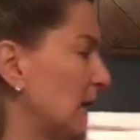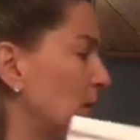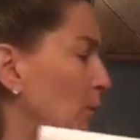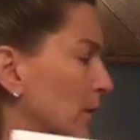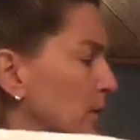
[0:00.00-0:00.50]

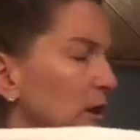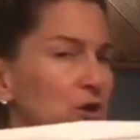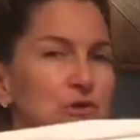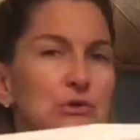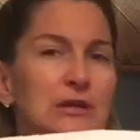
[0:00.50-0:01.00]
What are we going
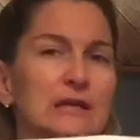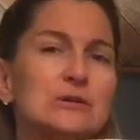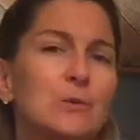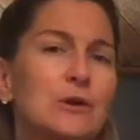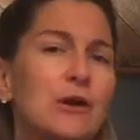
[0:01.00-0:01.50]
to do to get to
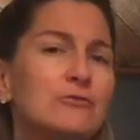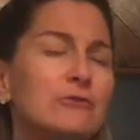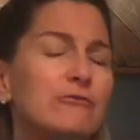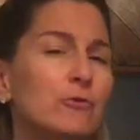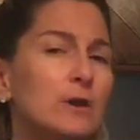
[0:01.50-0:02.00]

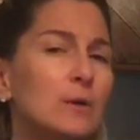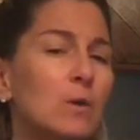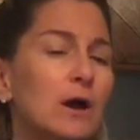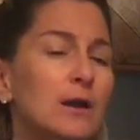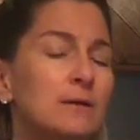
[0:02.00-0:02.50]

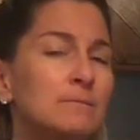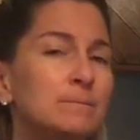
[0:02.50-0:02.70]
141?